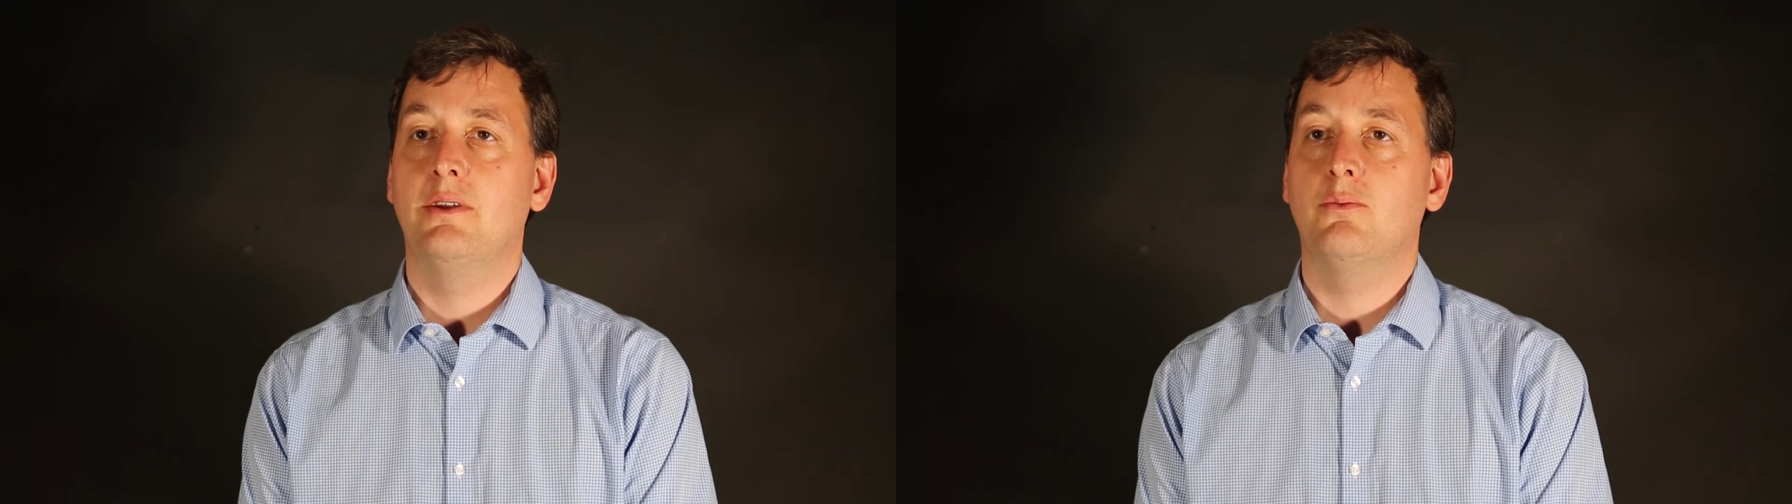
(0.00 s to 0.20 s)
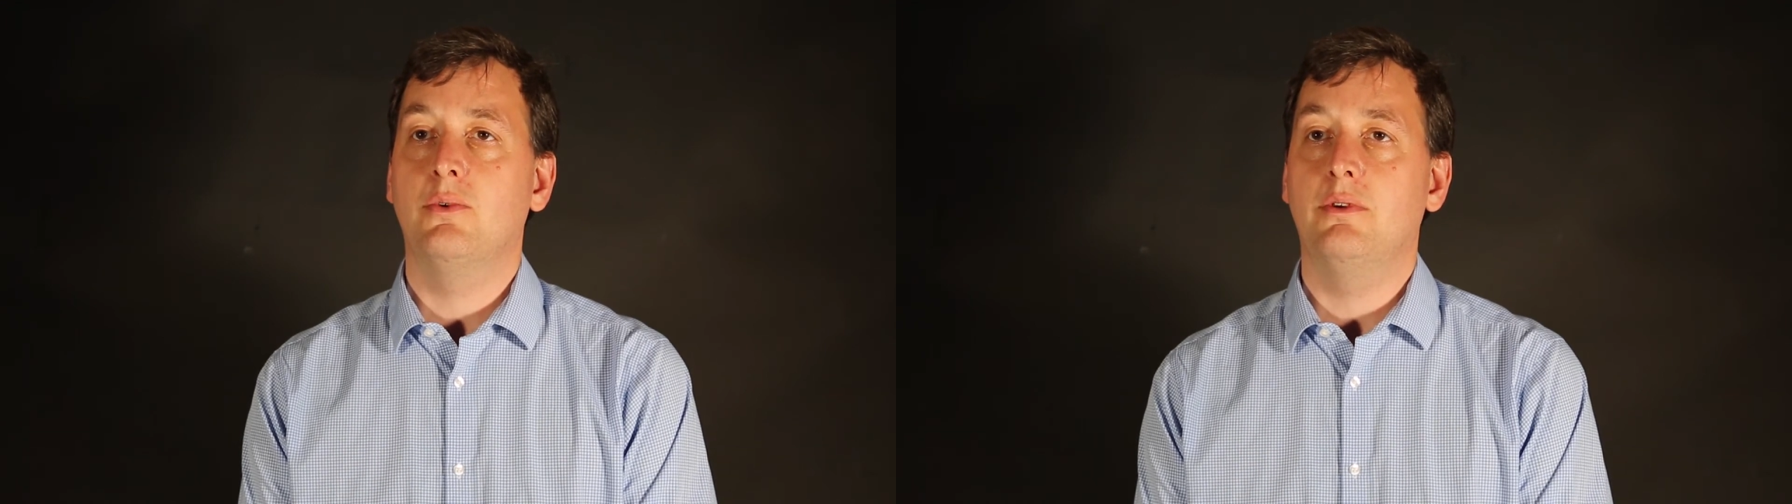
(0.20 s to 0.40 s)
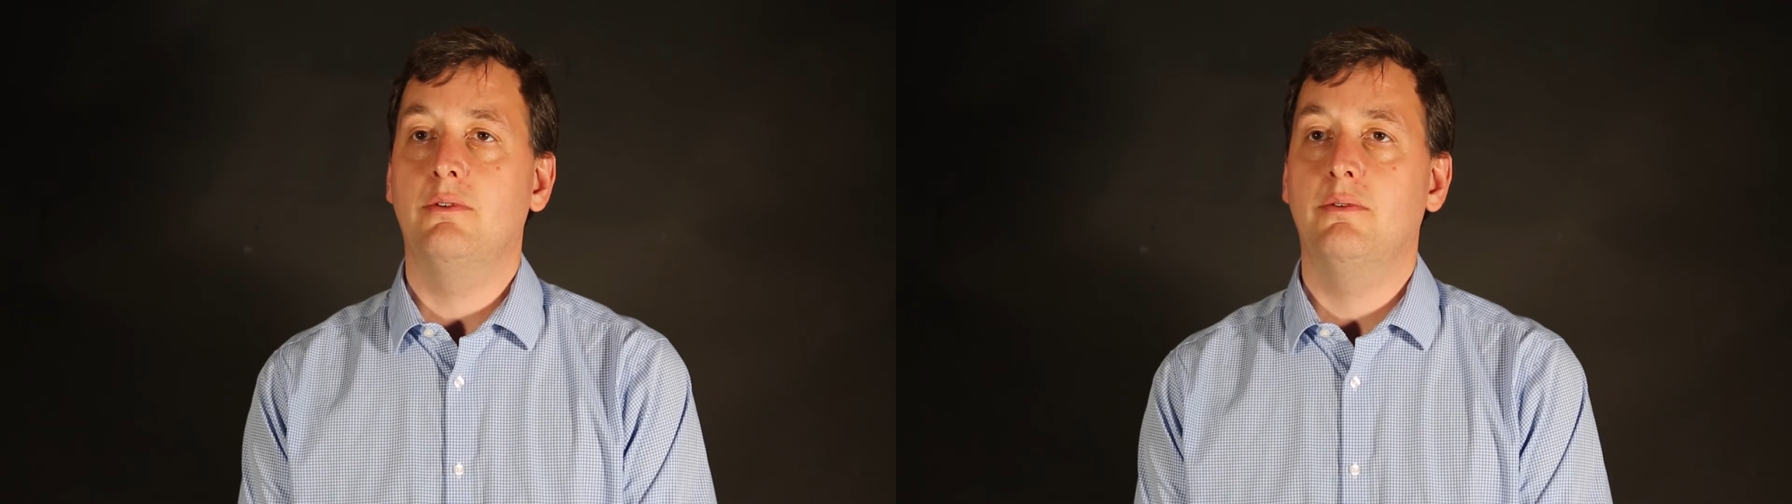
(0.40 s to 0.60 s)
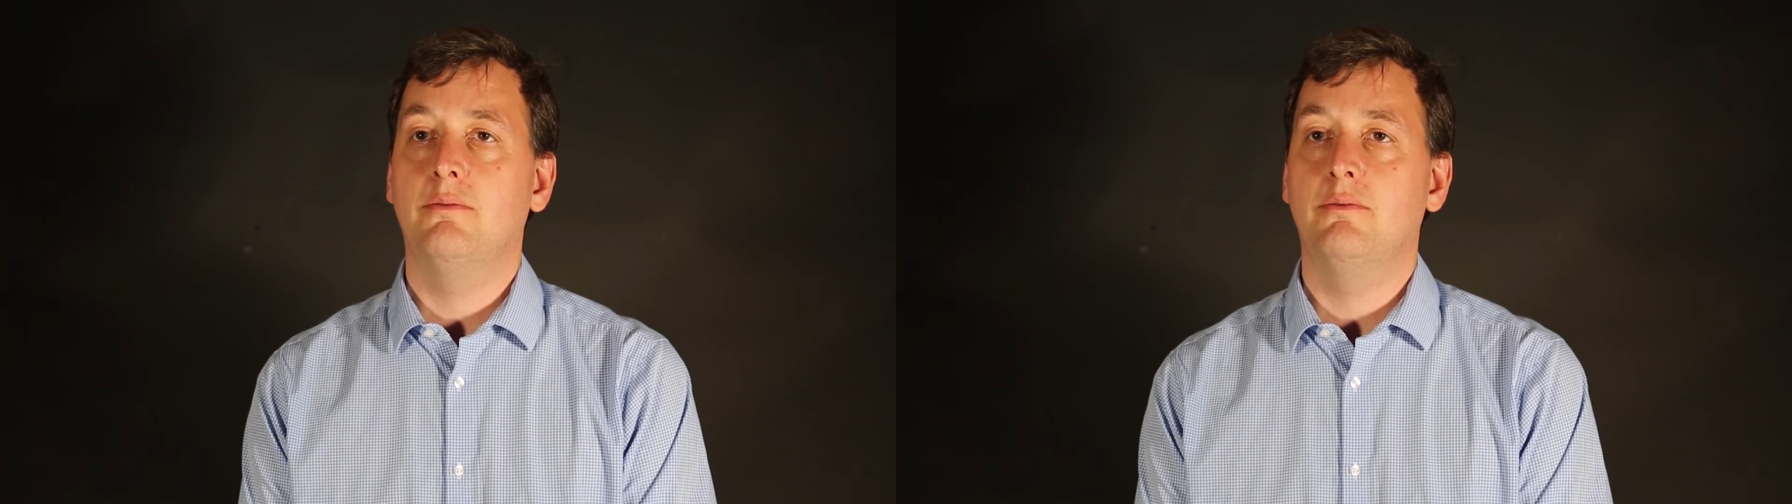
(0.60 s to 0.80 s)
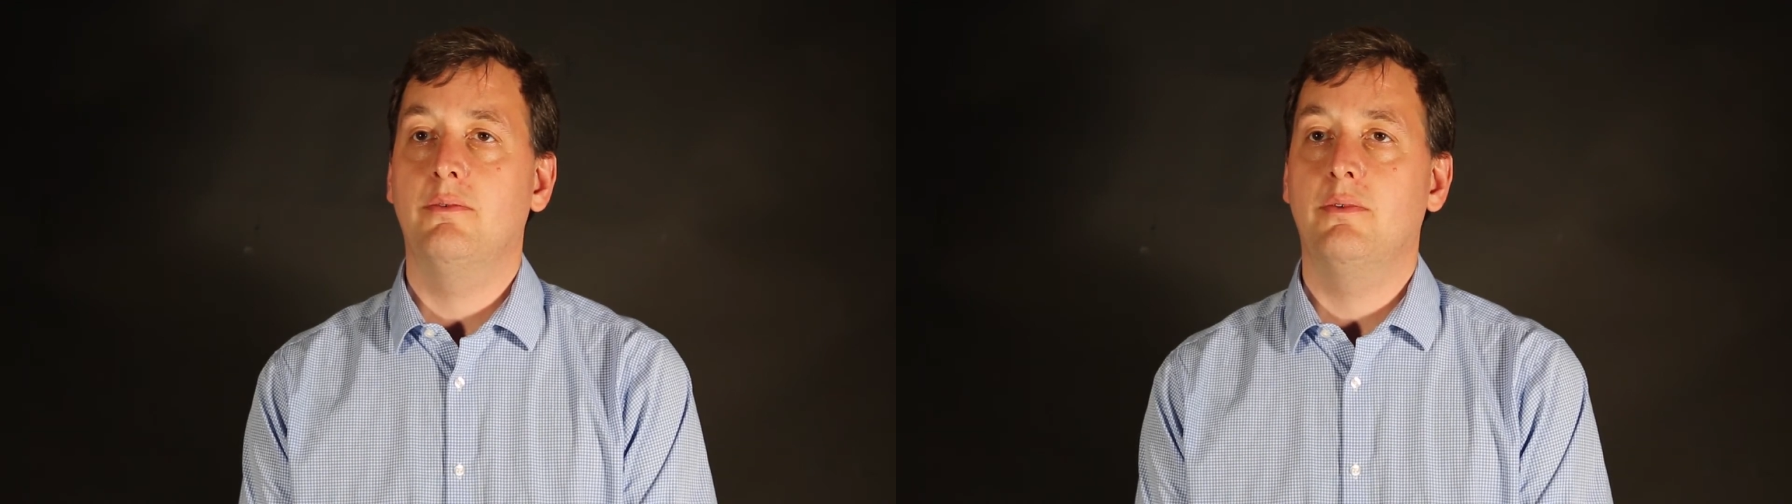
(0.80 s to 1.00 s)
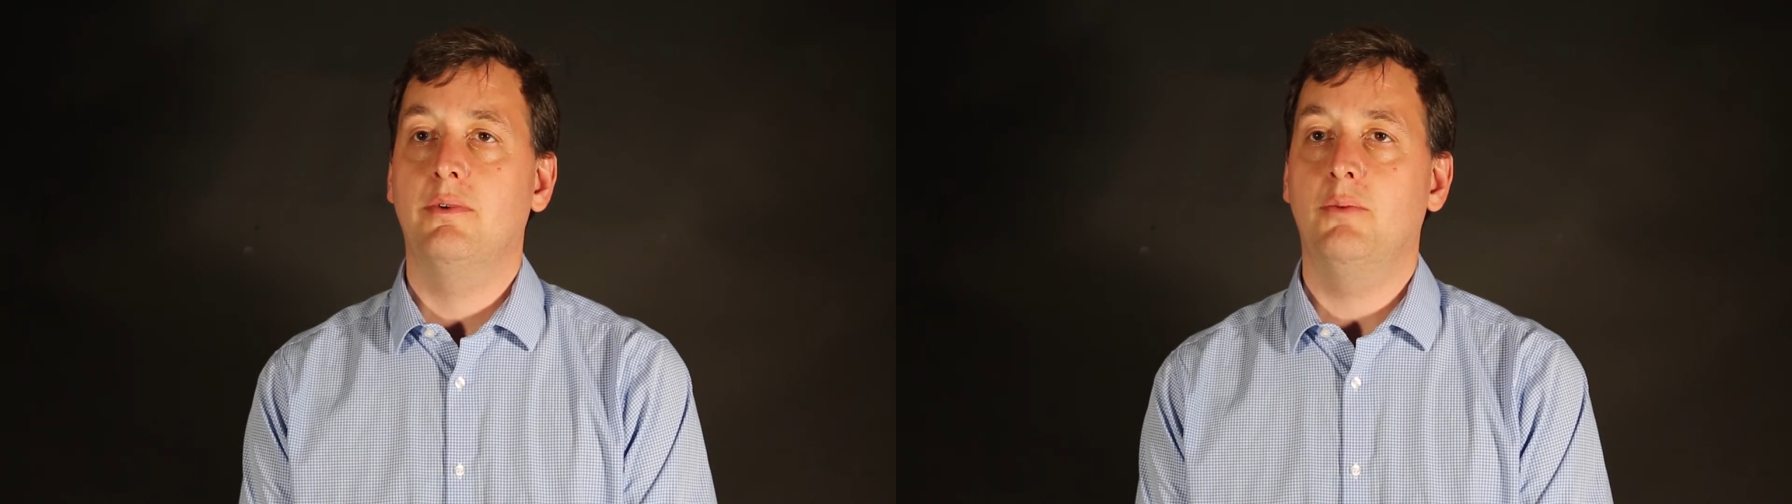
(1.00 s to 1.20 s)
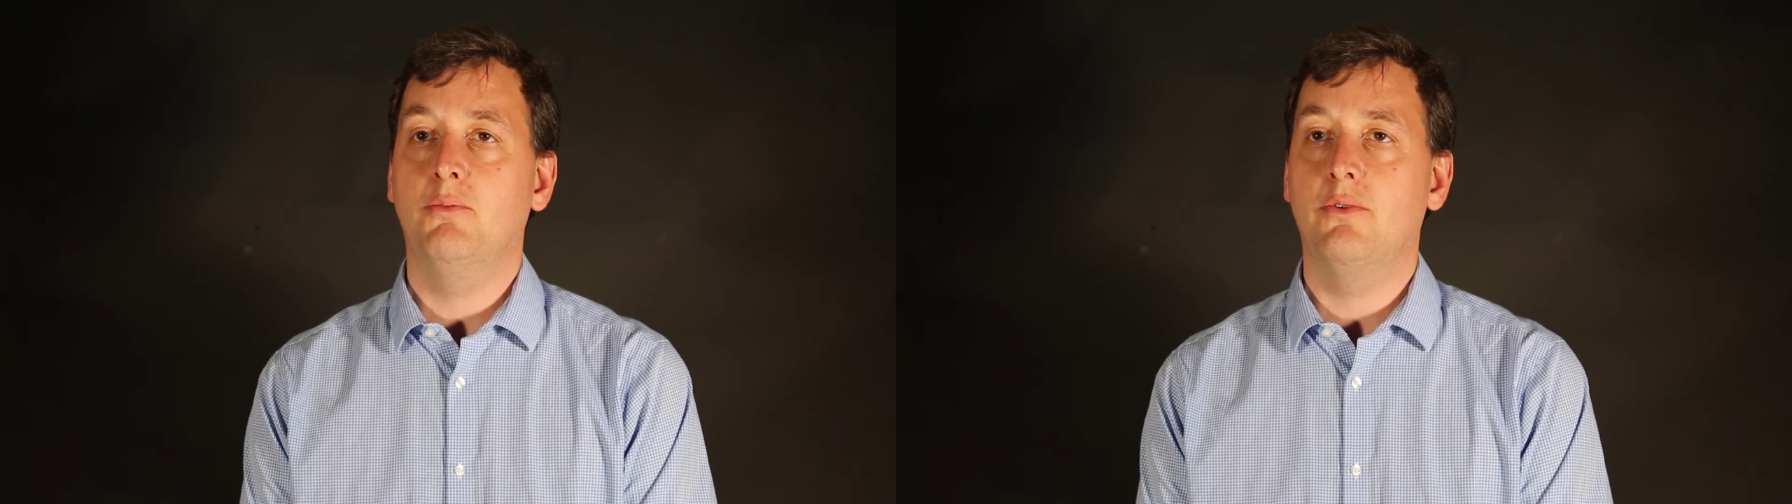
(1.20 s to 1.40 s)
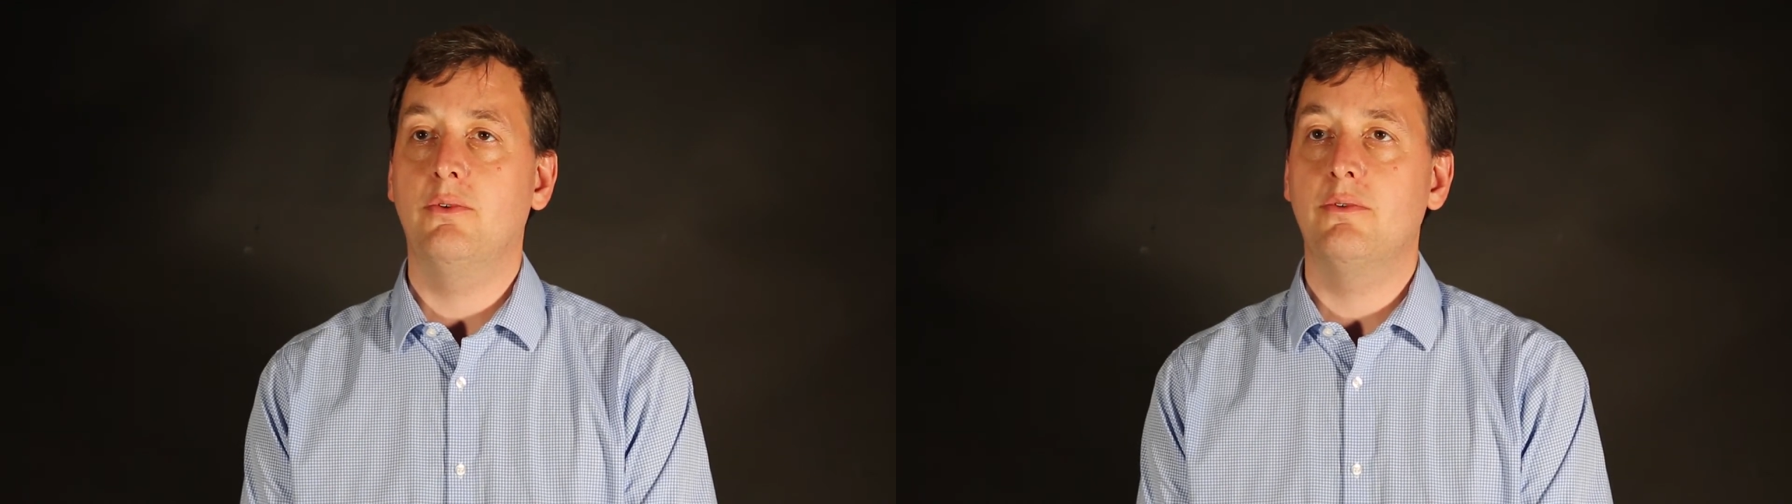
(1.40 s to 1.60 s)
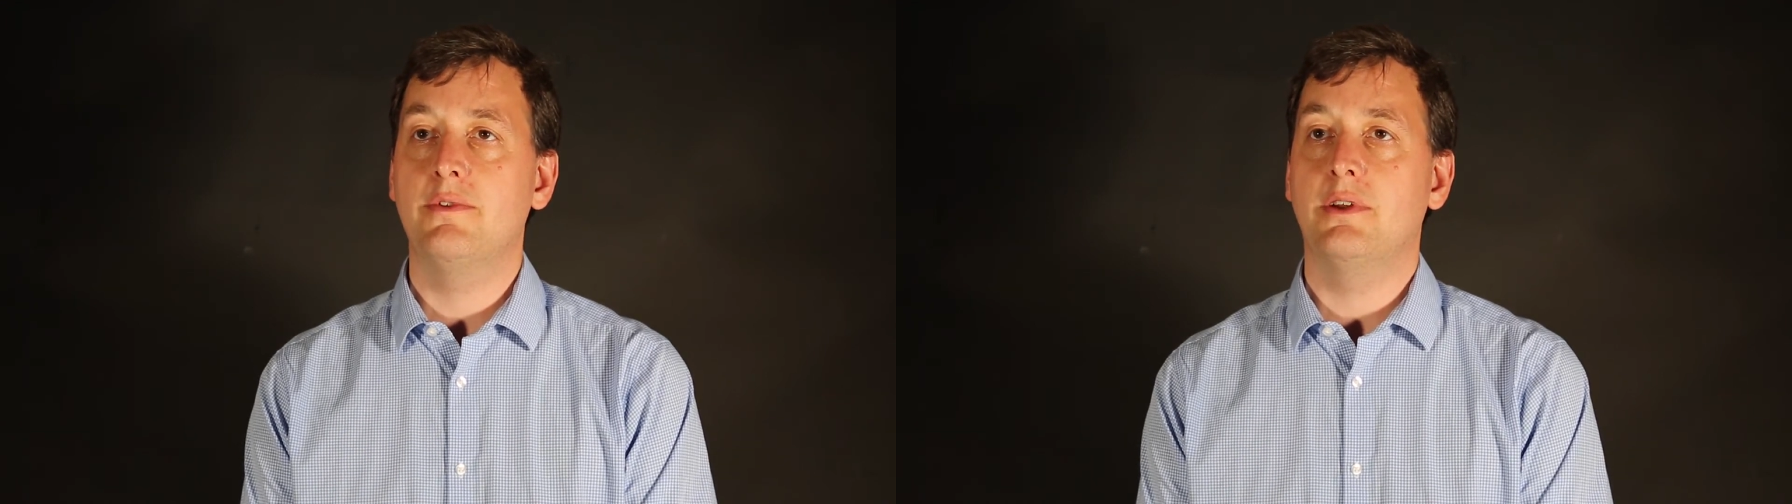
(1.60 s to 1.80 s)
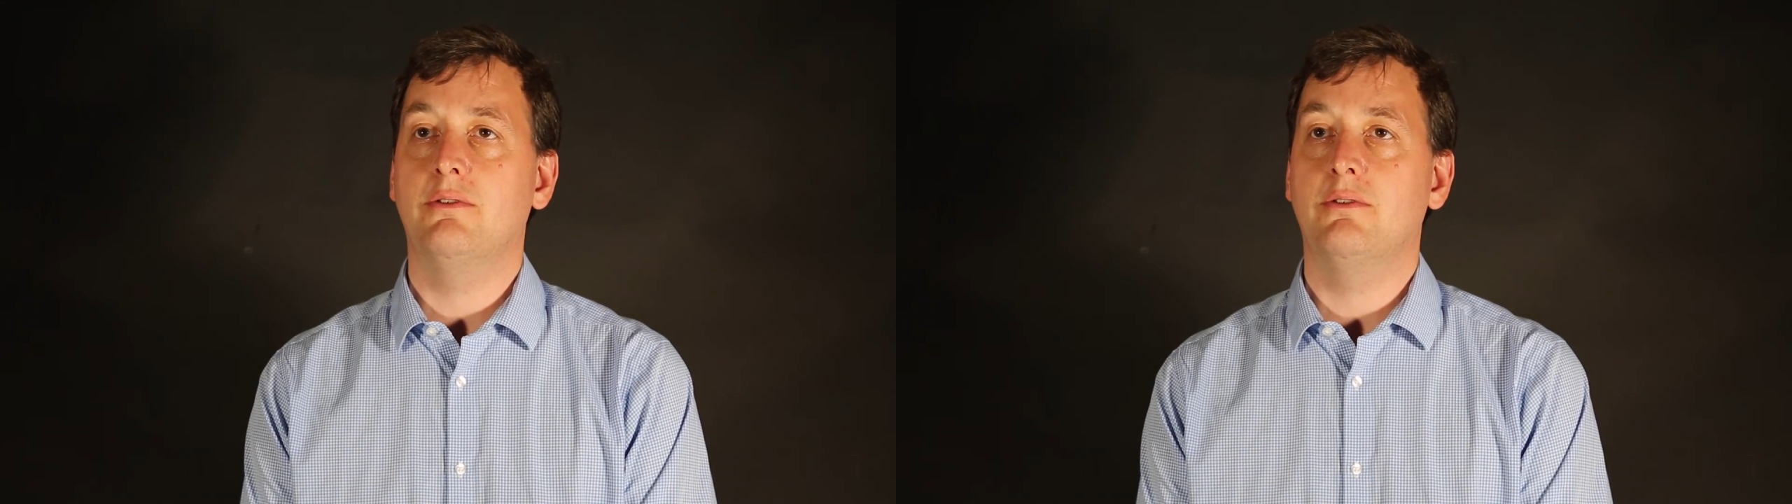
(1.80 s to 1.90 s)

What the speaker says: It will improve the